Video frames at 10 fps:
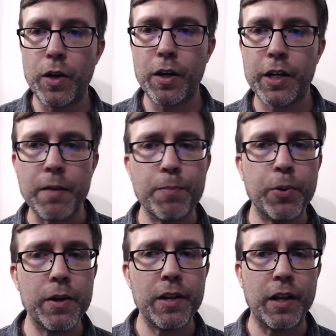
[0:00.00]
can
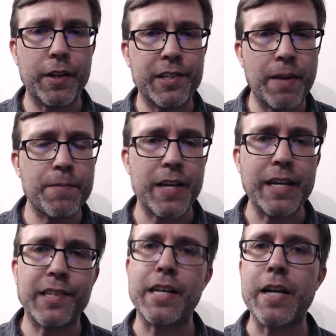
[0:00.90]
put uh, some
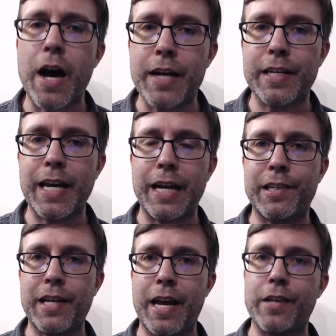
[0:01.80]
things in context
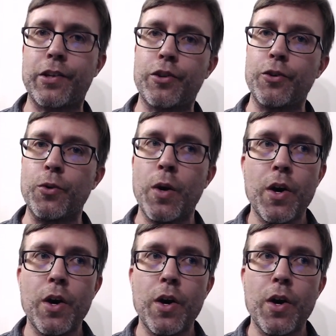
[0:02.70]
as to